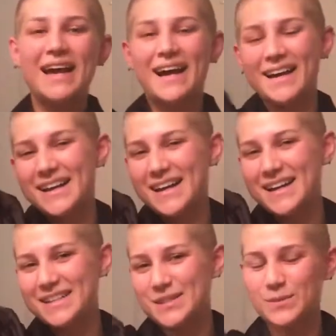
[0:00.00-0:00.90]
Hi
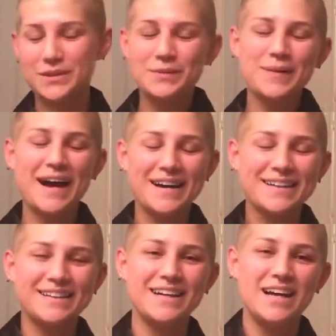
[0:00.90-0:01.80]
guys, welcome back.
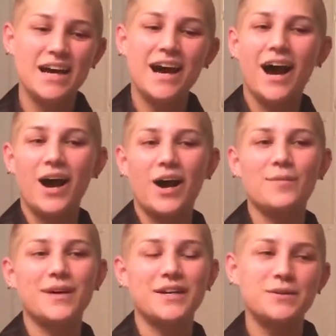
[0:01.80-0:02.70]

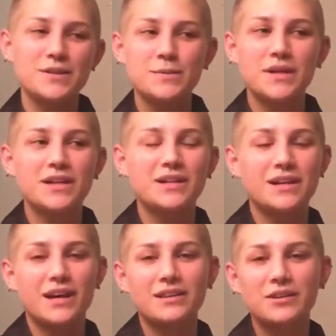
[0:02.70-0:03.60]
I know it's been
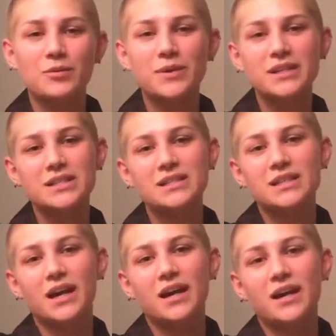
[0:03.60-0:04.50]
a little bit since
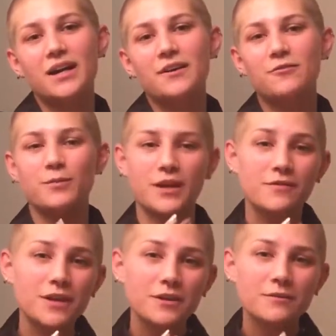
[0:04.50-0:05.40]
I've made a
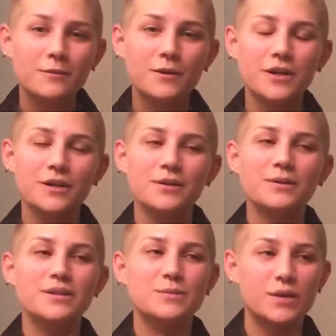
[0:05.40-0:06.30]
video for you.
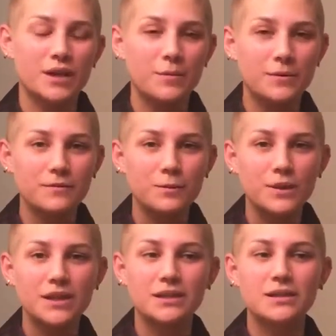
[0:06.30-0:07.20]
It's been a couple of
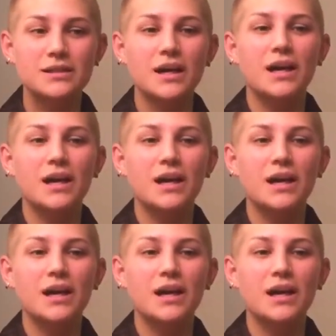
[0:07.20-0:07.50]
weeks.